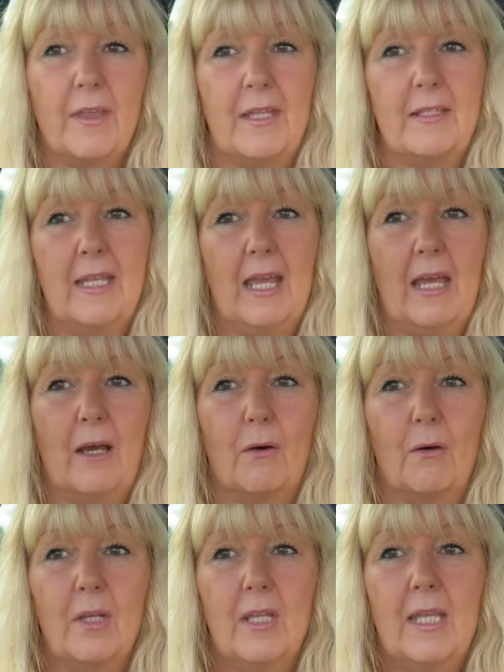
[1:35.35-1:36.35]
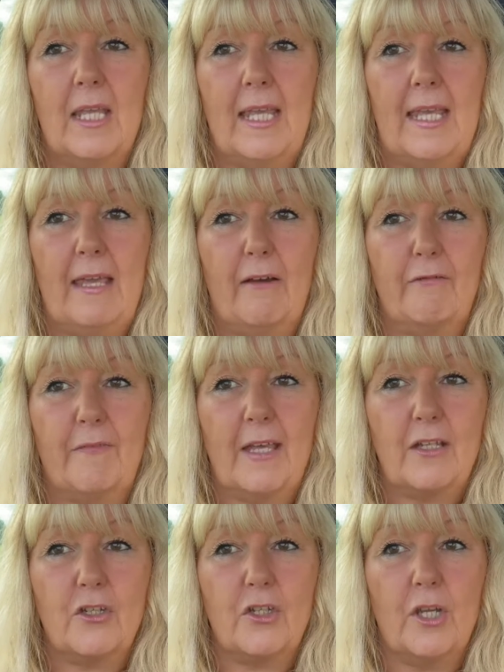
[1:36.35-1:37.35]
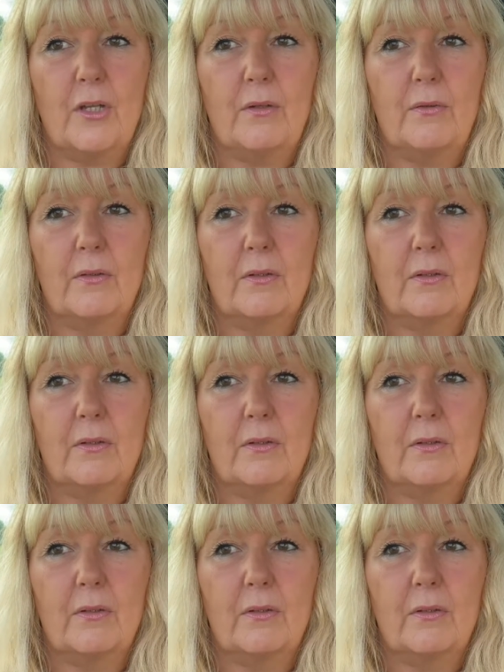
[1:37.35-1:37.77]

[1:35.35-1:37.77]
and how it affects you.